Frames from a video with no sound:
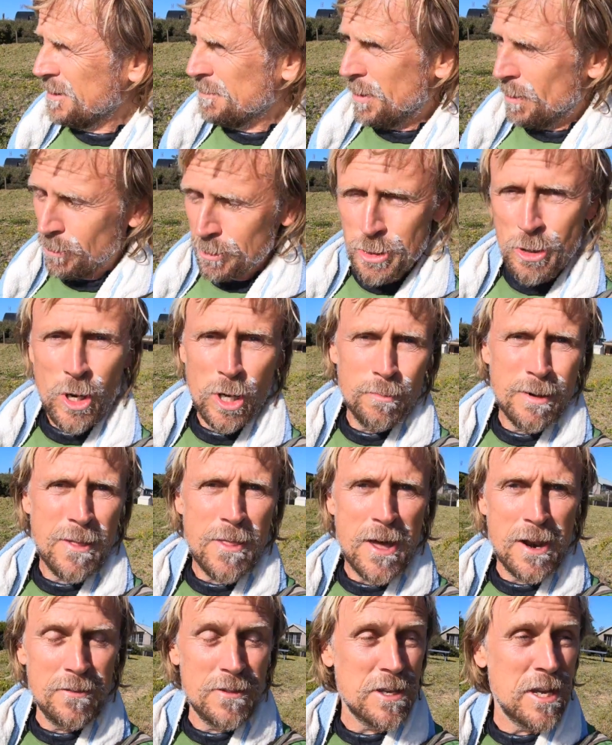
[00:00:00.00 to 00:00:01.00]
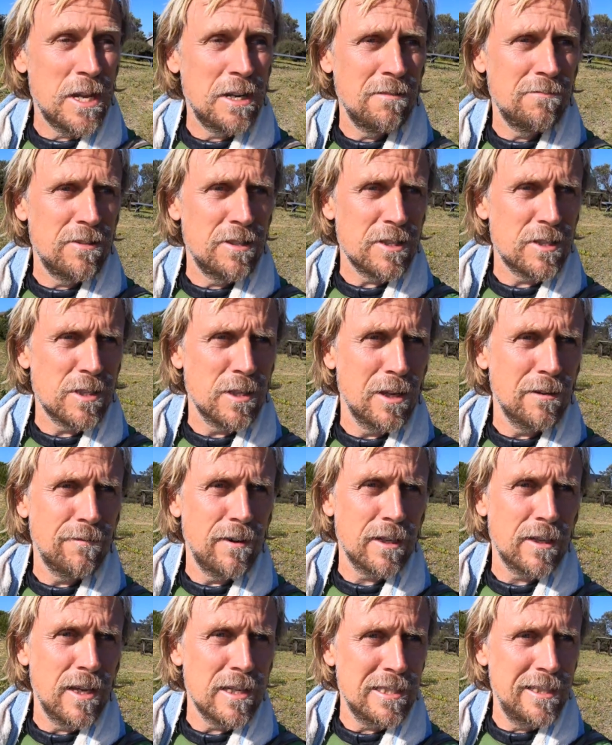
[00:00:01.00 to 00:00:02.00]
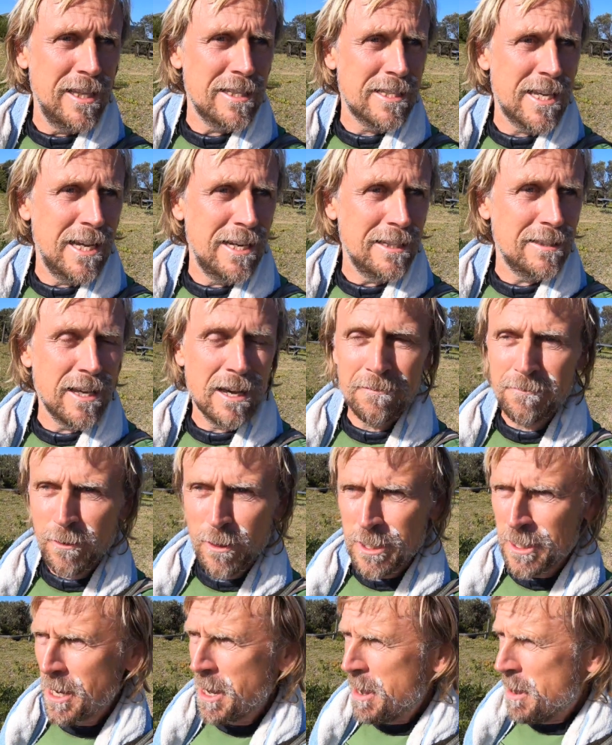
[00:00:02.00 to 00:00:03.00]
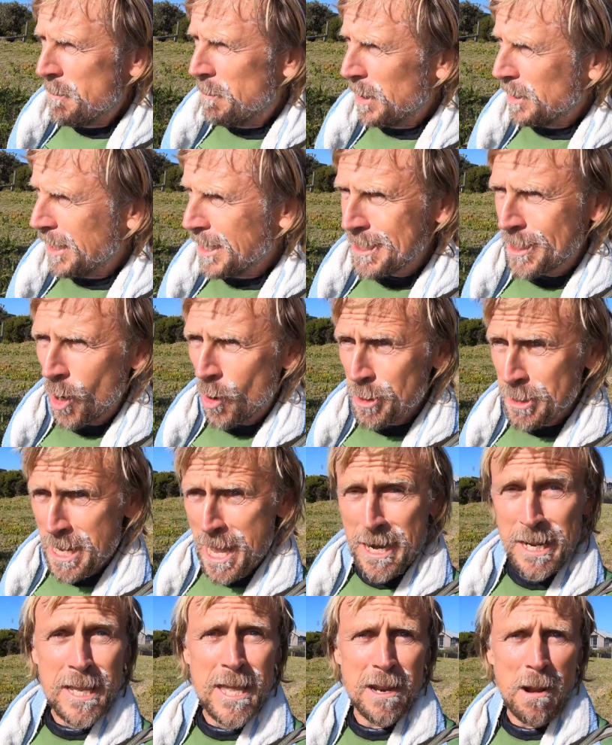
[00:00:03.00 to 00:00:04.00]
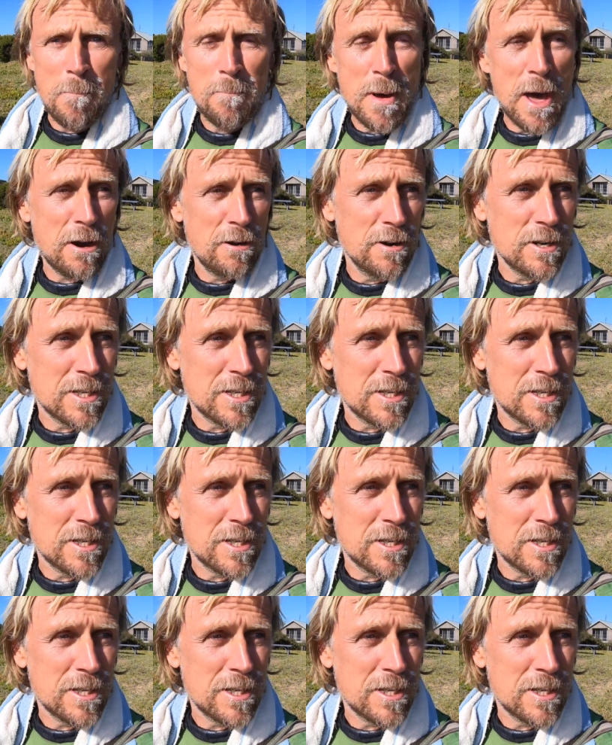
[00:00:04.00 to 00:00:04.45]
but we'll talk about that at the end of this surf, I guess. Let's get it done first, but let's go down and get a better